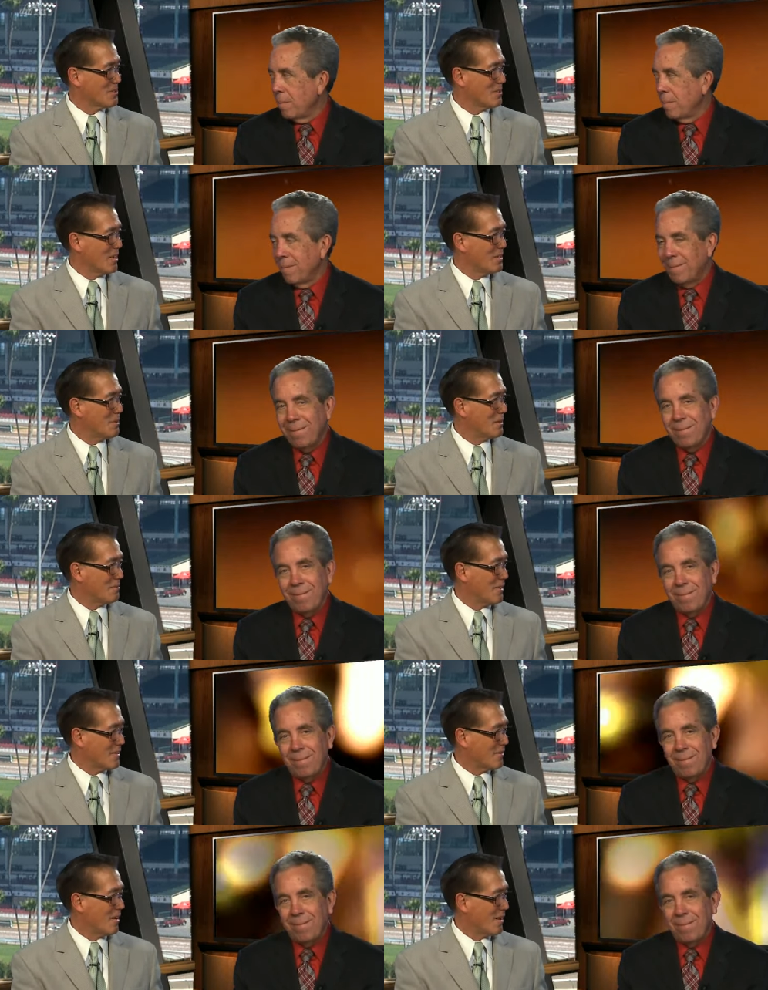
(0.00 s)
Speaker 1: talking about
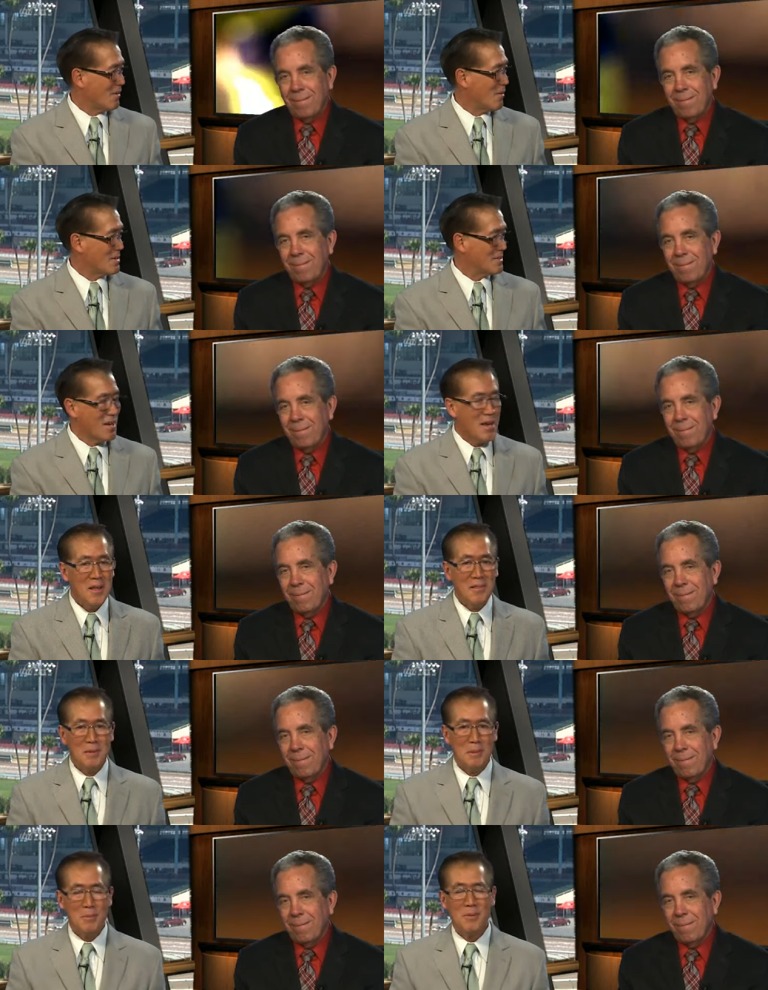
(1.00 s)
final clocking wise,
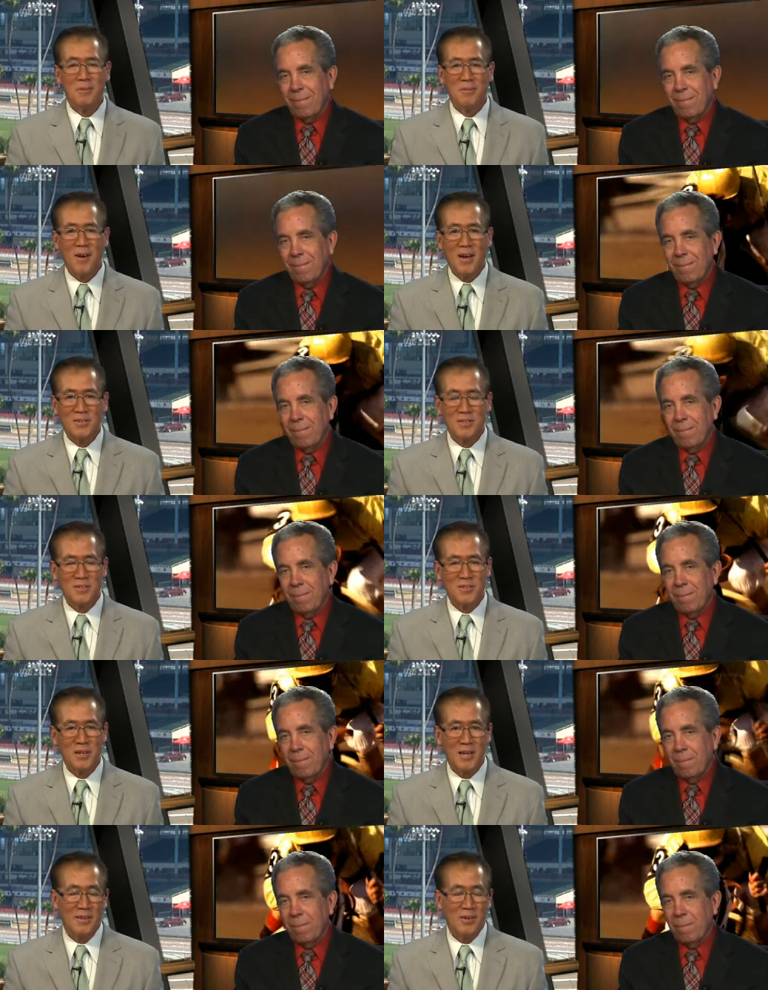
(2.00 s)
they may be the fastest
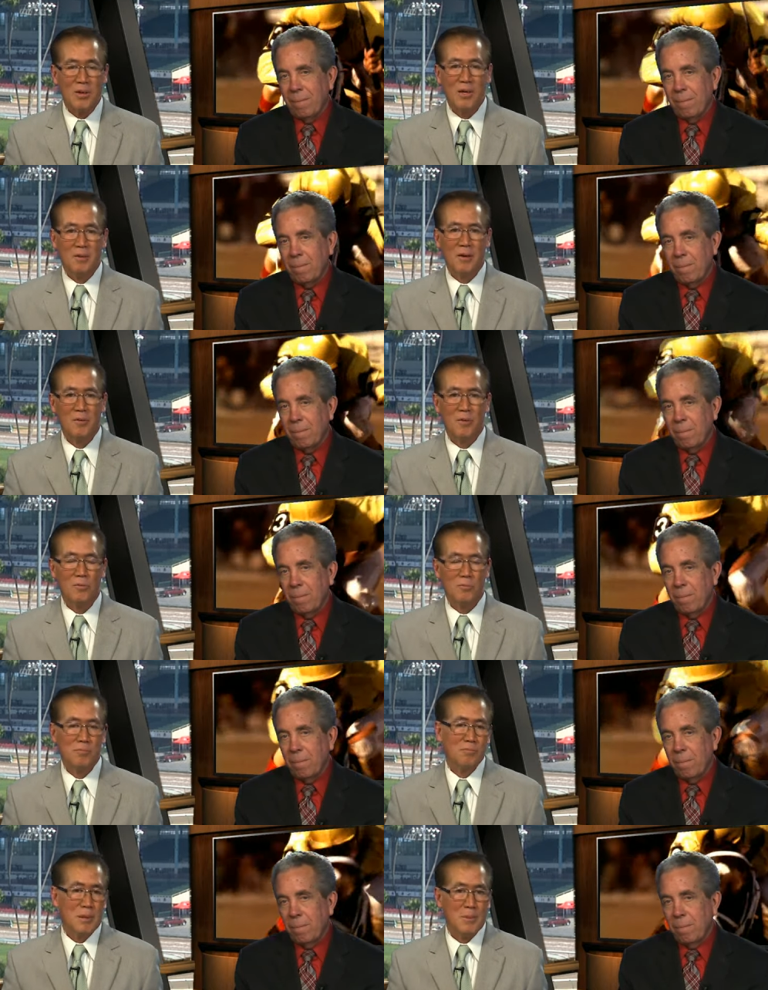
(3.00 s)
uh, I think of, of the
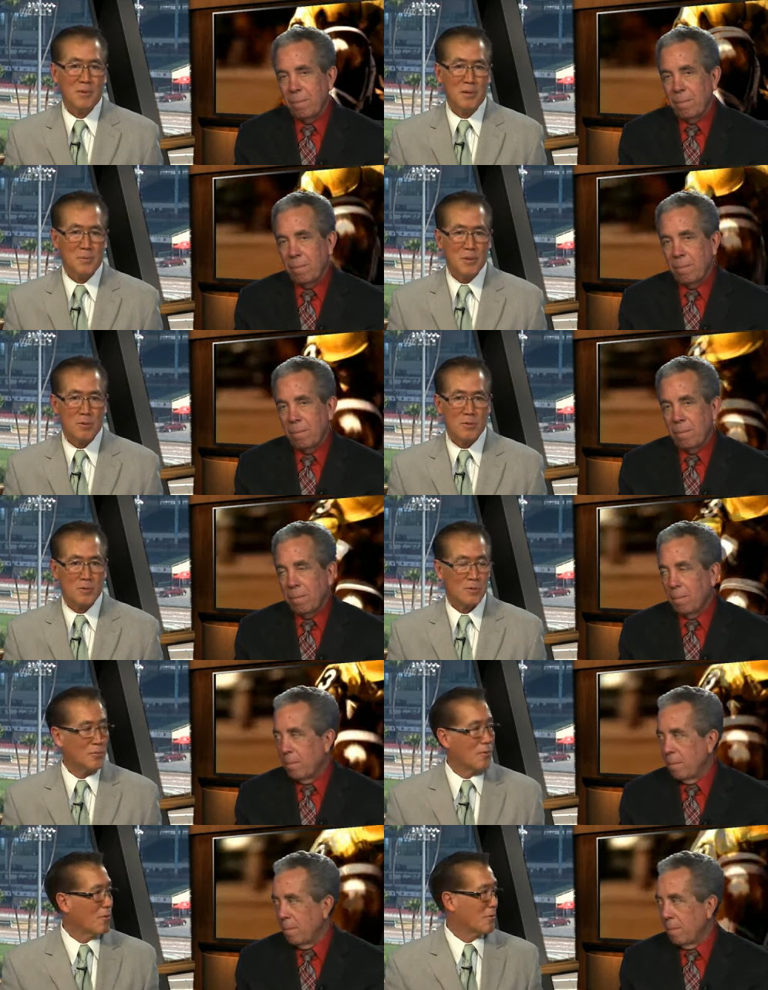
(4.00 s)
maybe debuters so
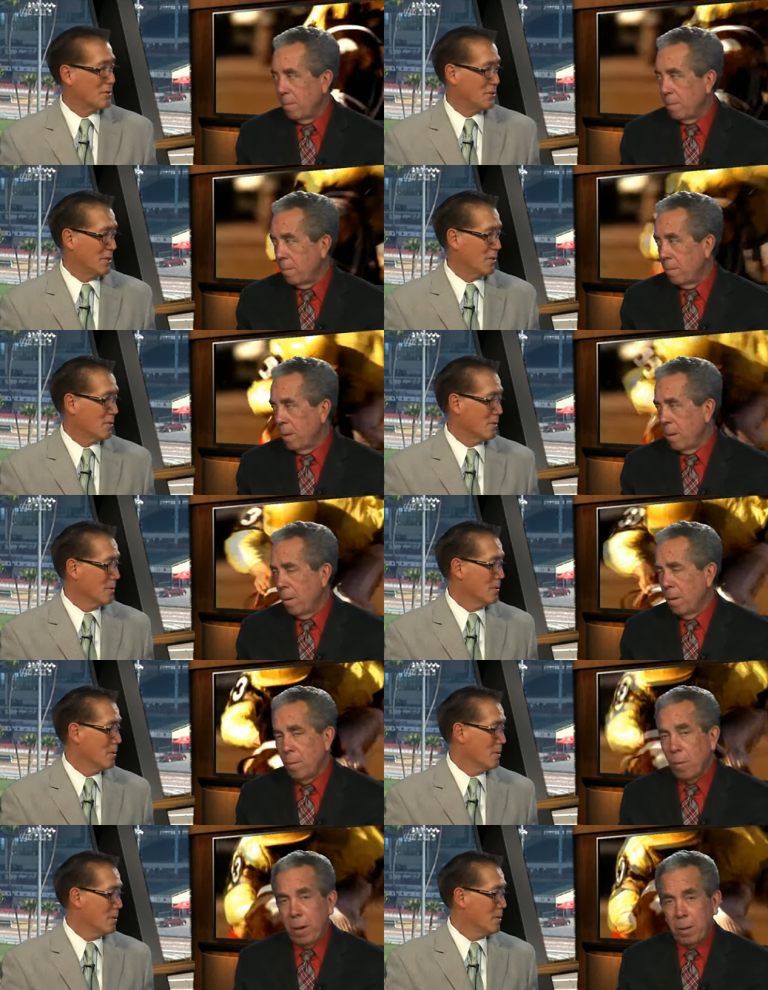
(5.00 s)
far this year.
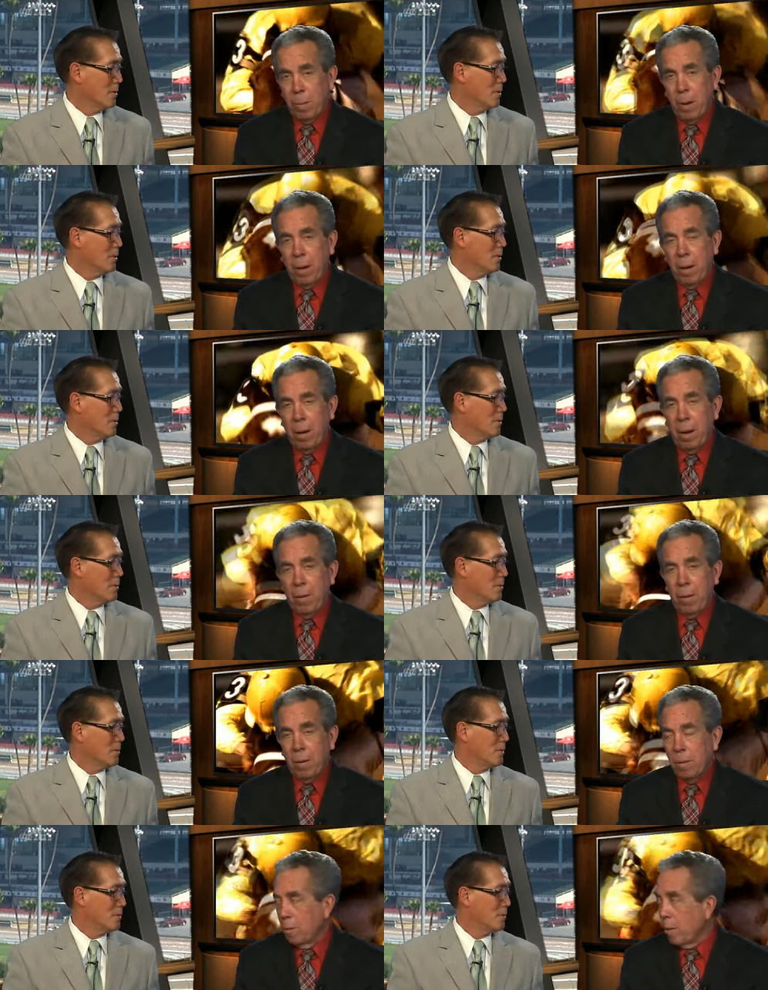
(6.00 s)
Speaker 2: Right, depending on how the
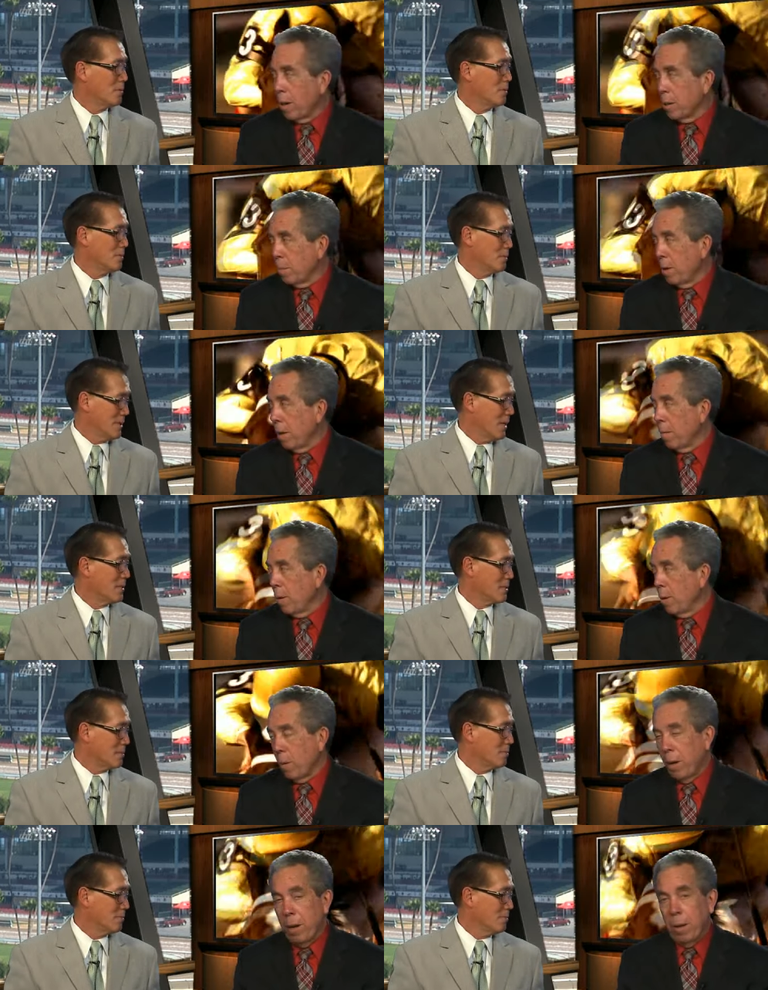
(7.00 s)
track's playing, yes. whether
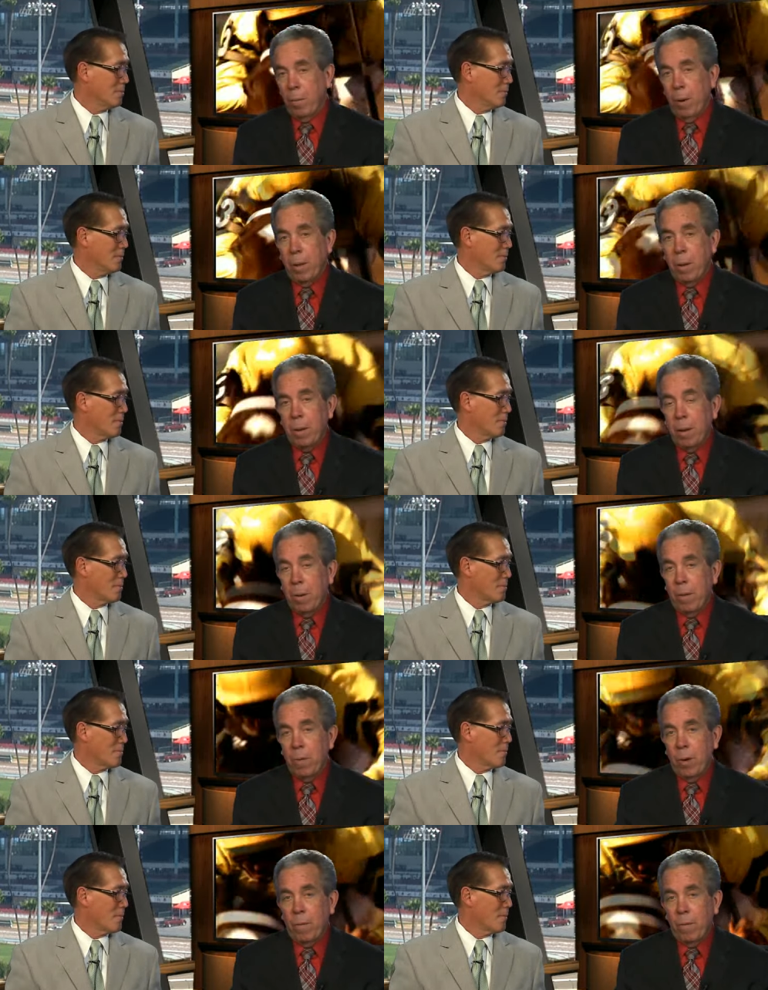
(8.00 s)
we got mm -hmm. any wind, that could be a
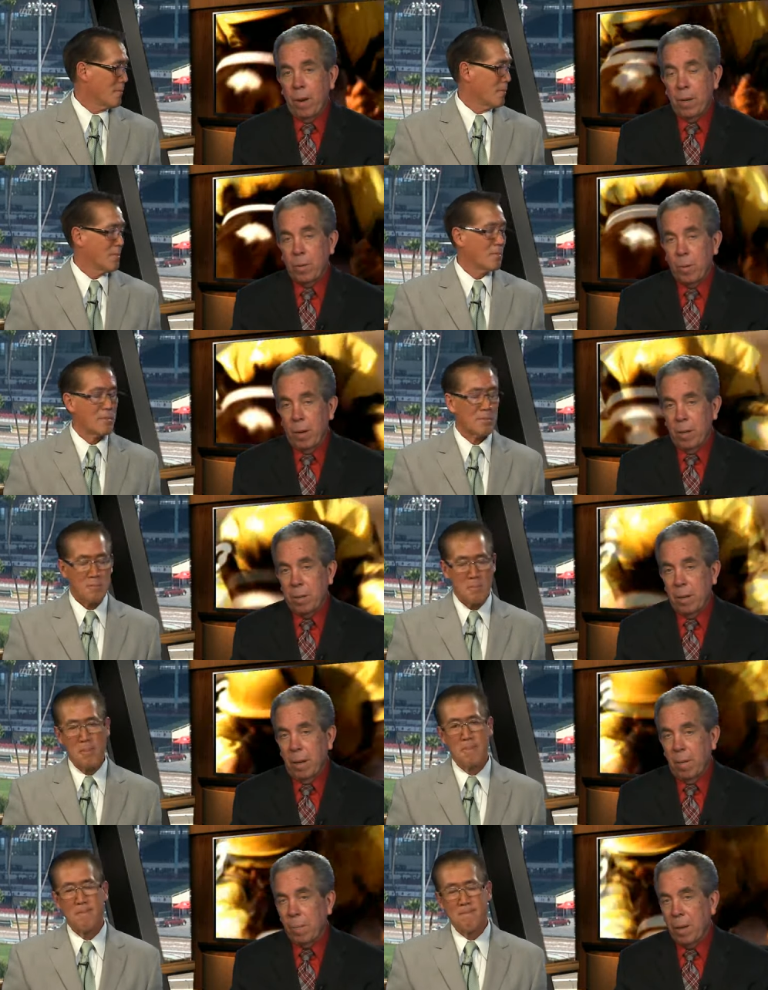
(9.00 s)
very fast race.
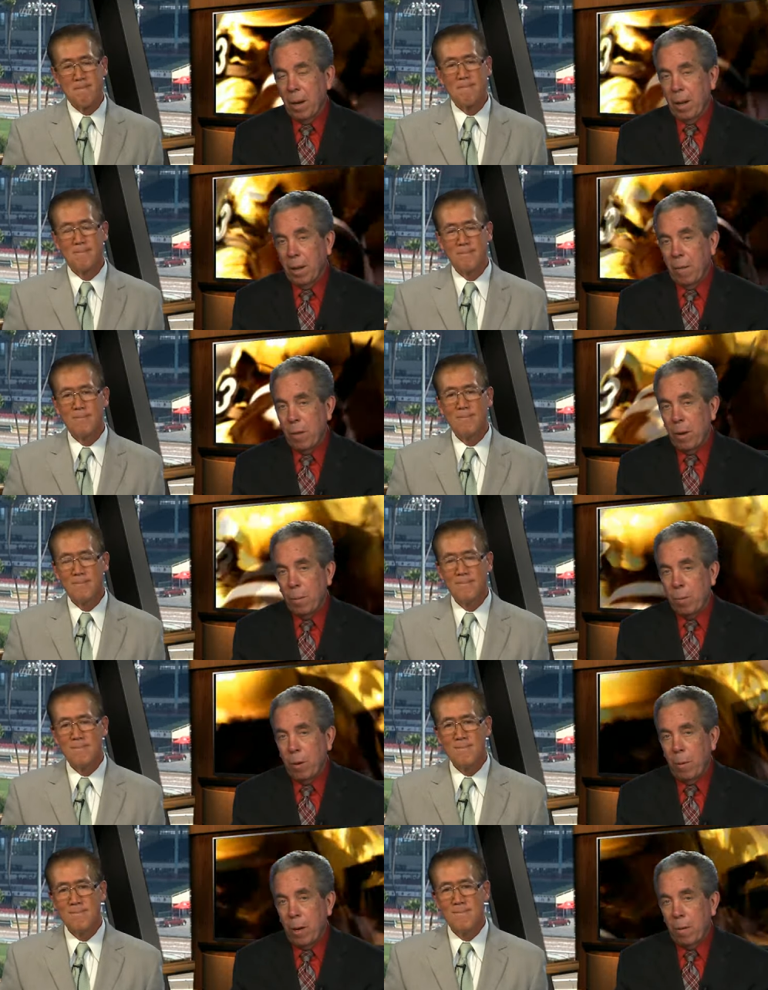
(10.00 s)
Uh, I love the
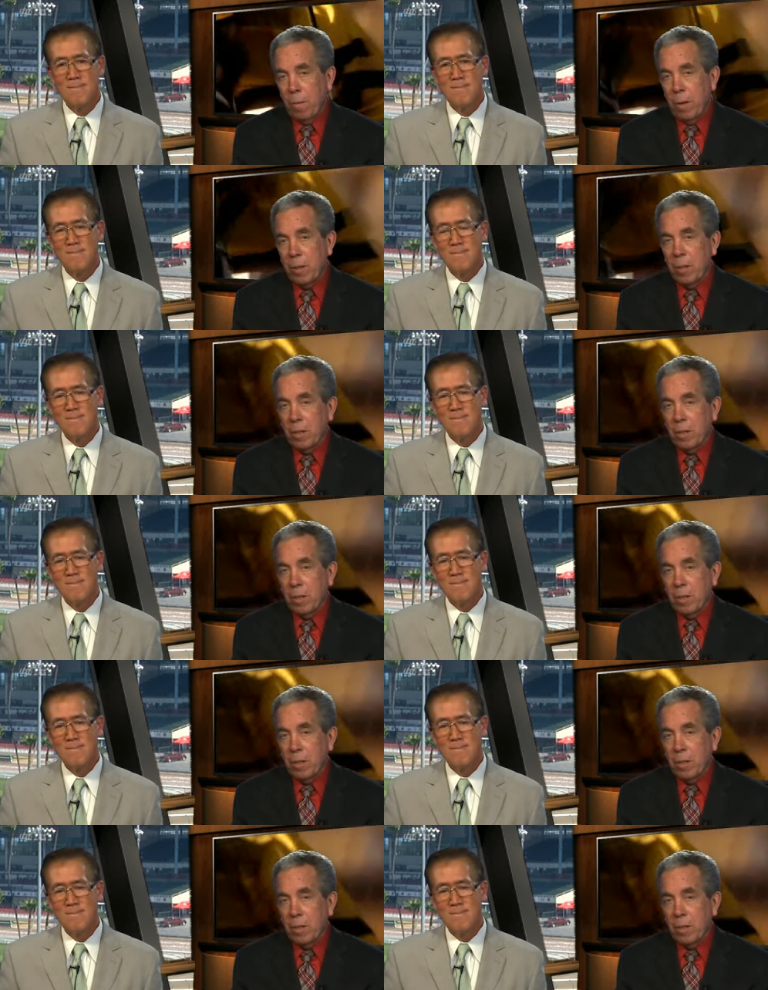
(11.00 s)
improvement on Fitz's